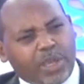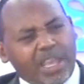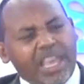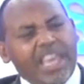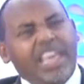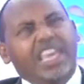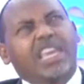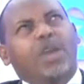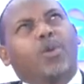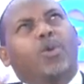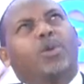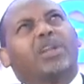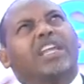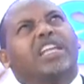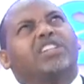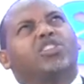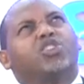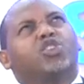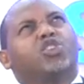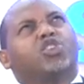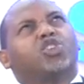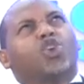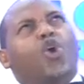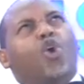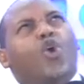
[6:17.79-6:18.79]
He would
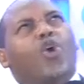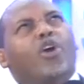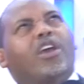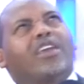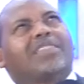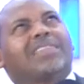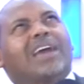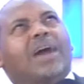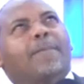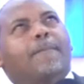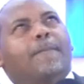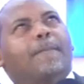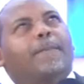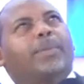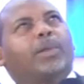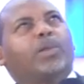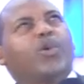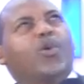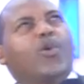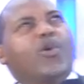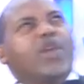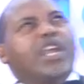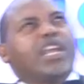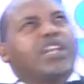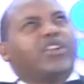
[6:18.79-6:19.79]
enjoy that
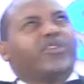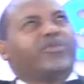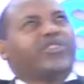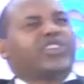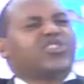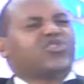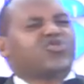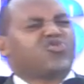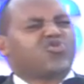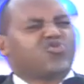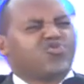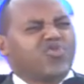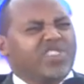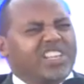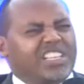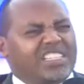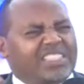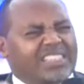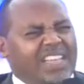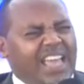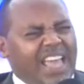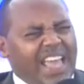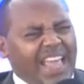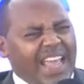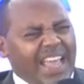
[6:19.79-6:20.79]
blowing of the trees